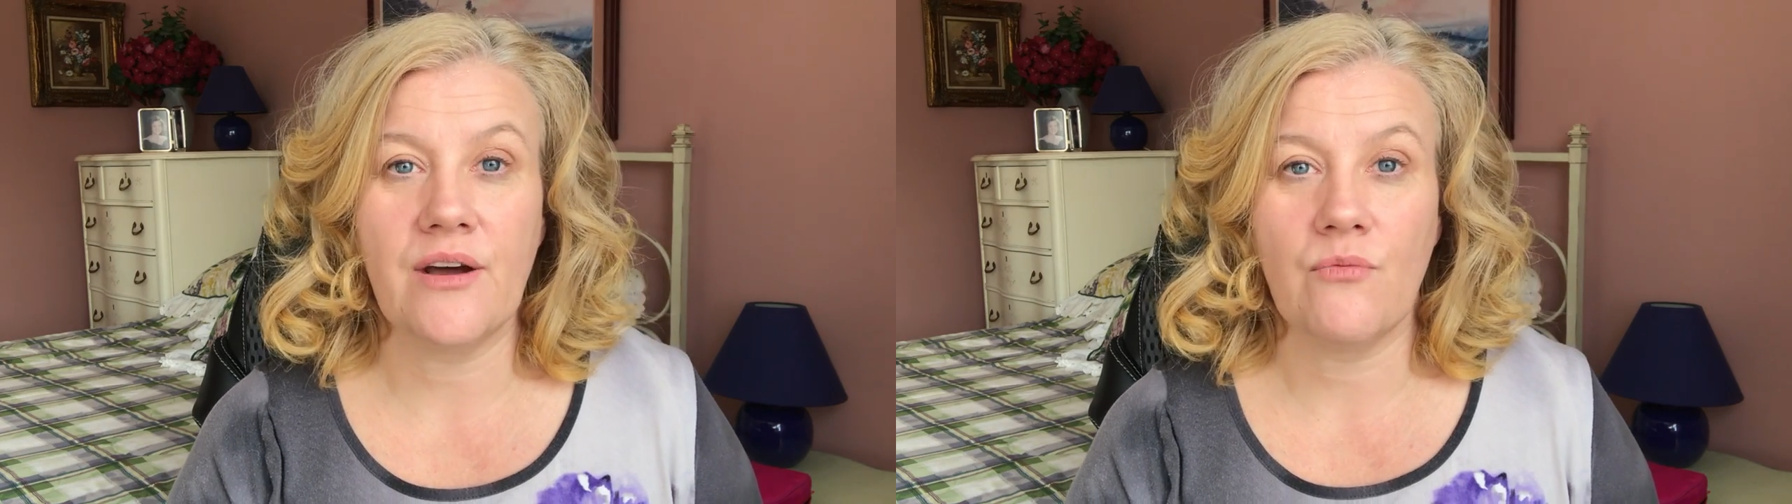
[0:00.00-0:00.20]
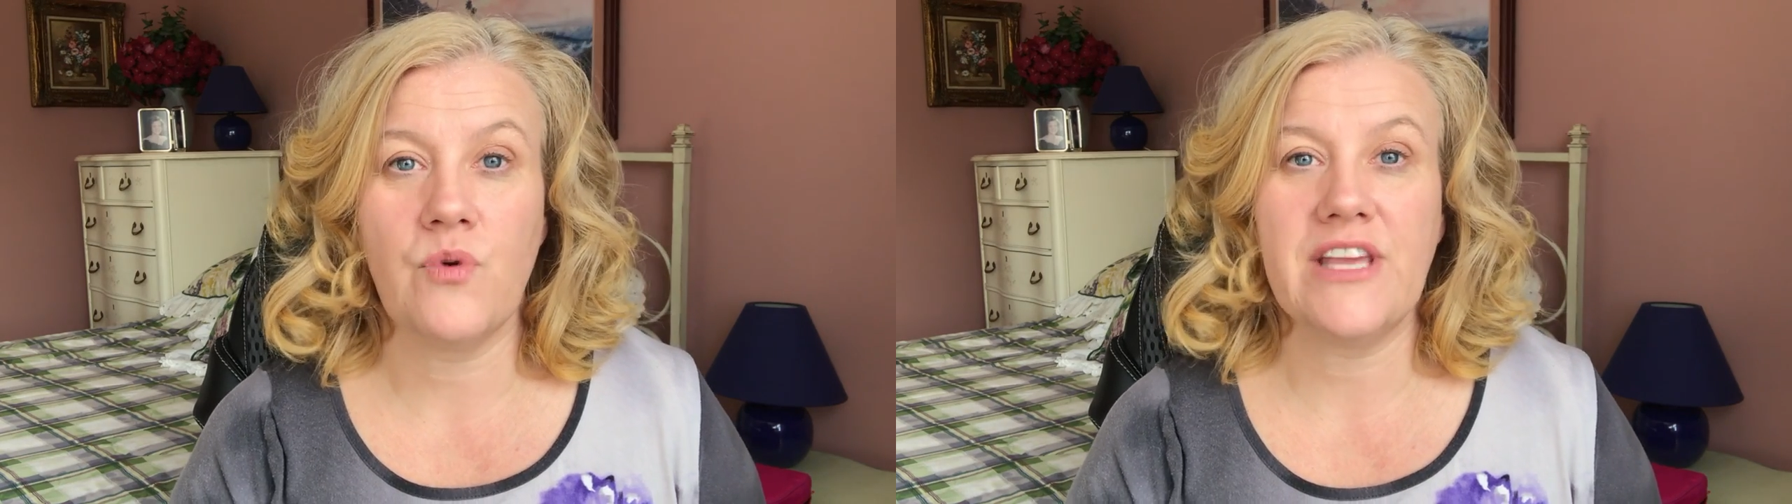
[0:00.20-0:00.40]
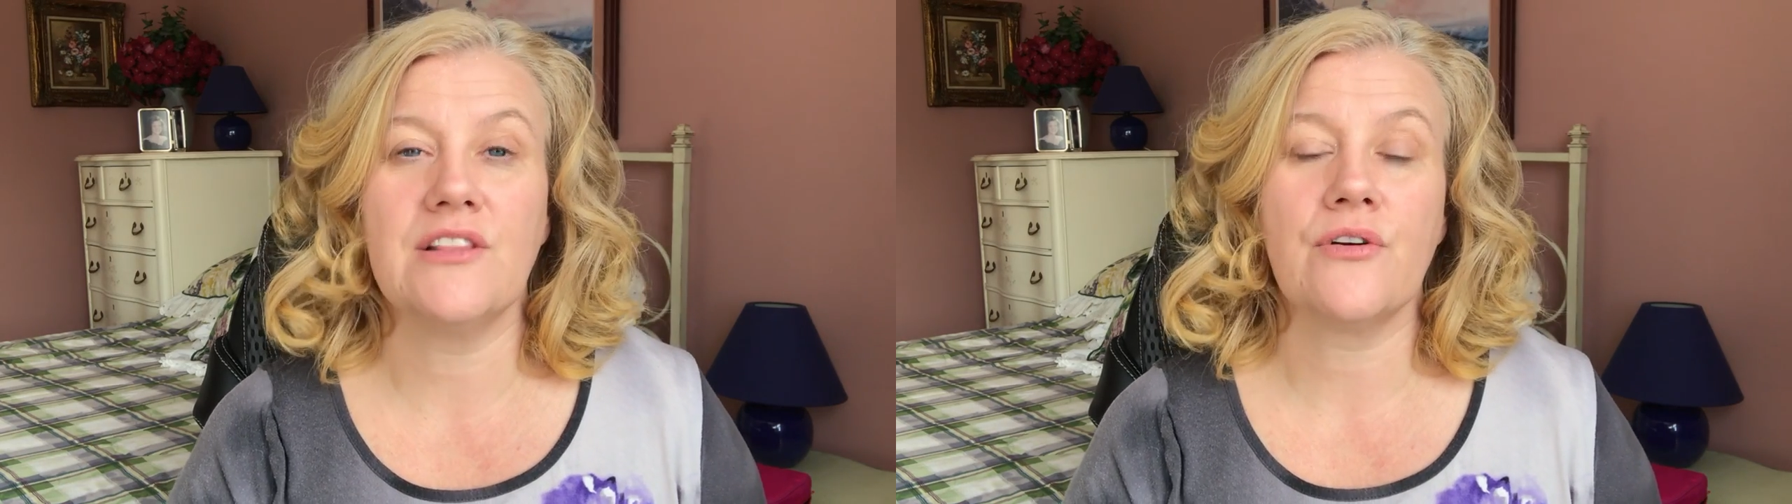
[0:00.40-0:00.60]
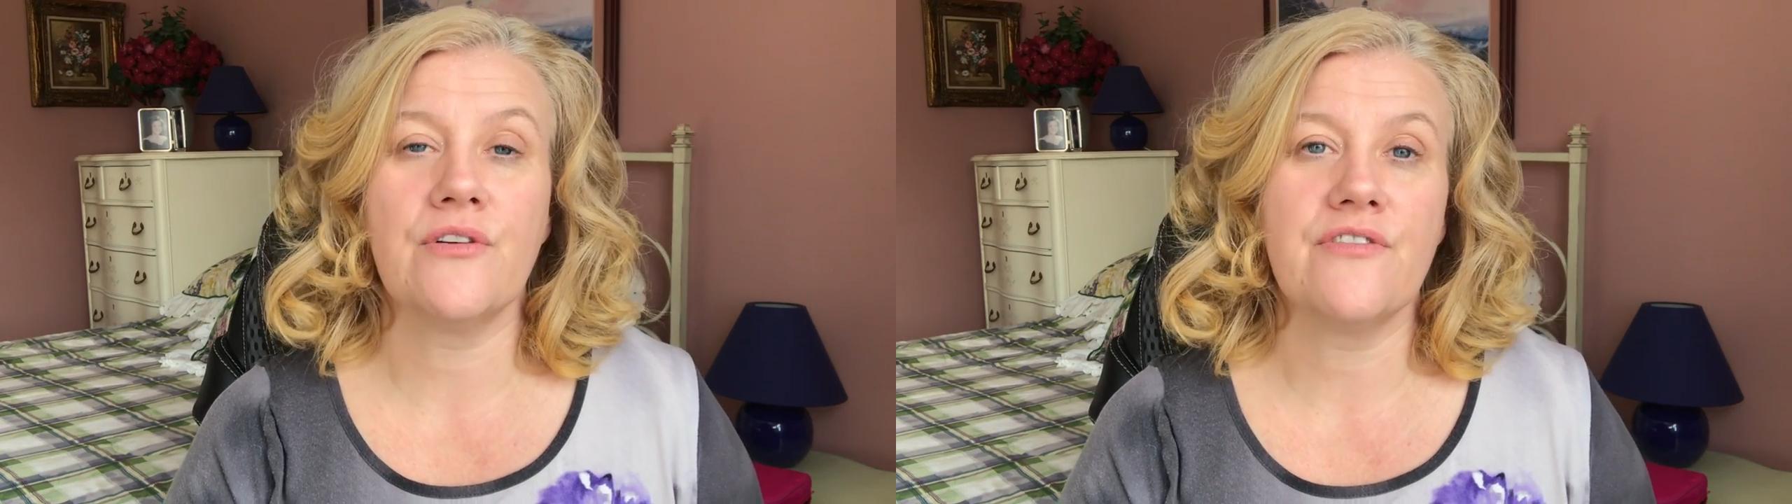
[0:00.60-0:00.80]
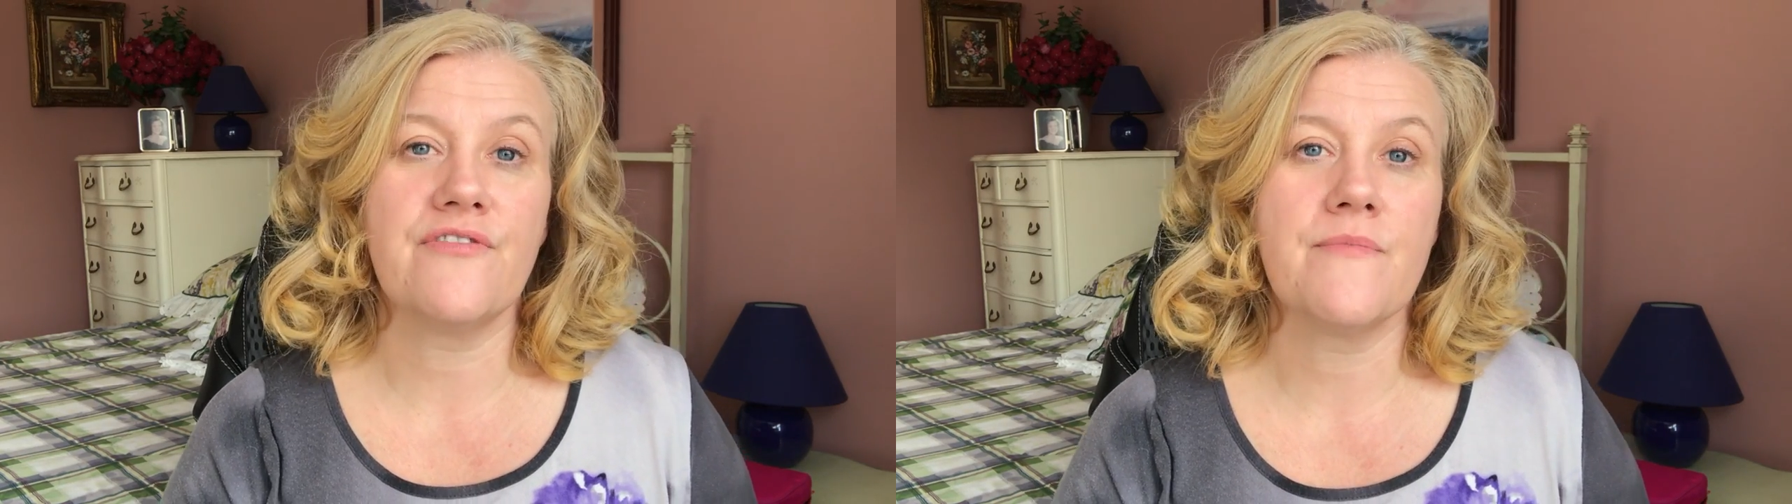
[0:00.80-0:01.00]
we
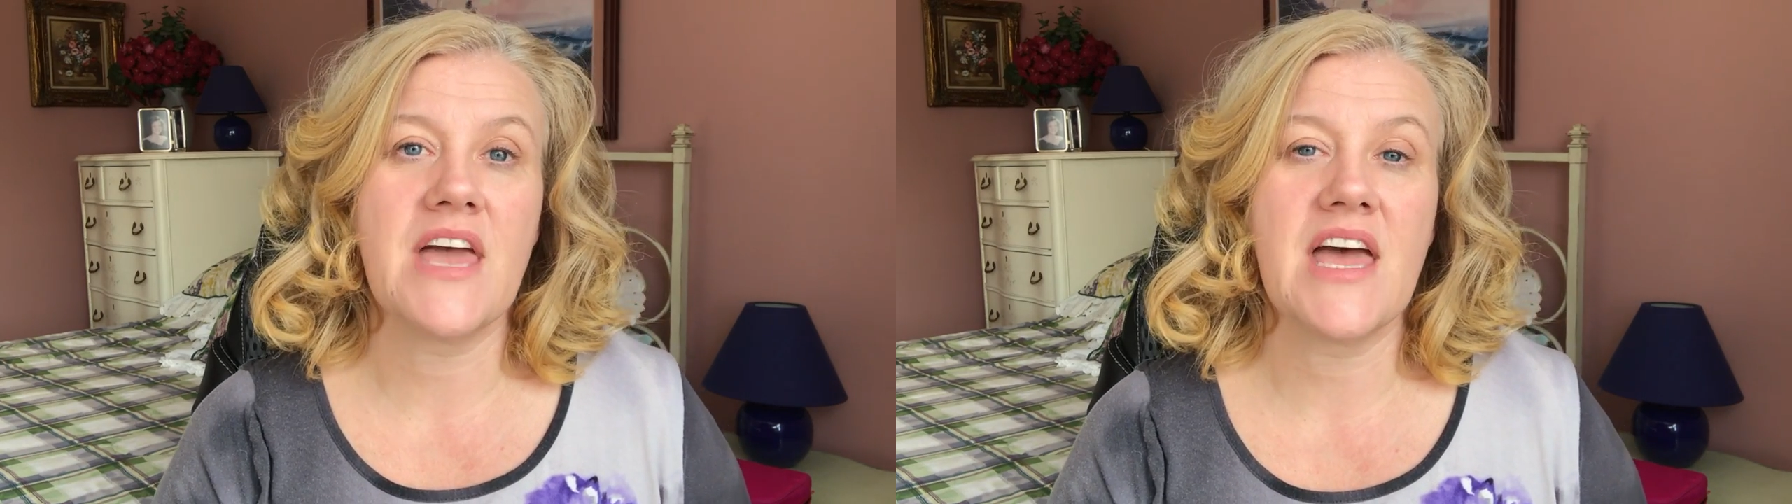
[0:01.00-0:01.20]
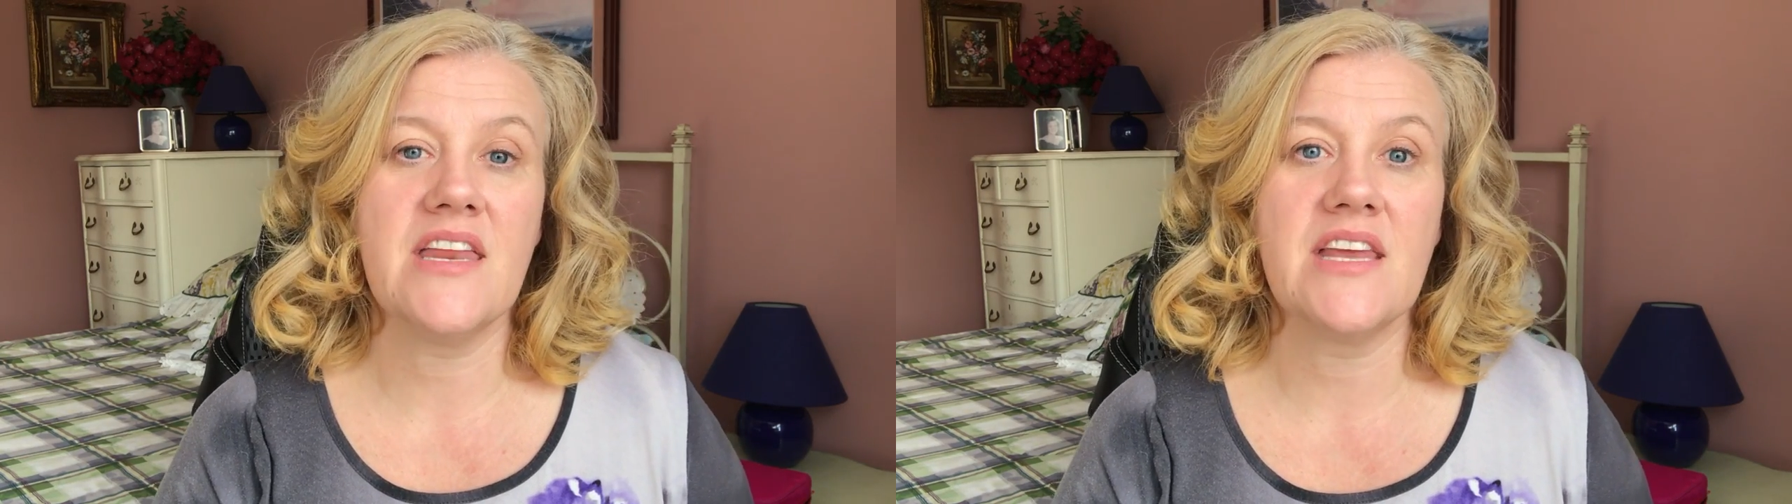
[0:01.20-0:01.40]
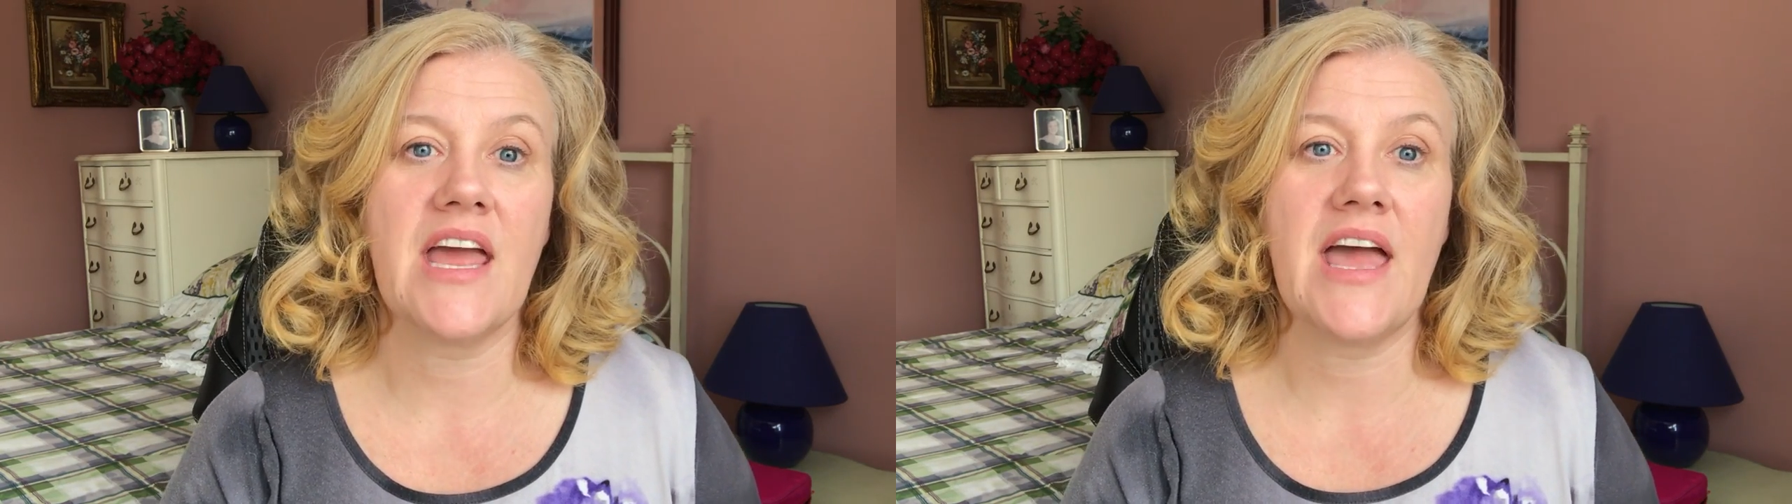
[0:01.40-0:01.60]
learned from that,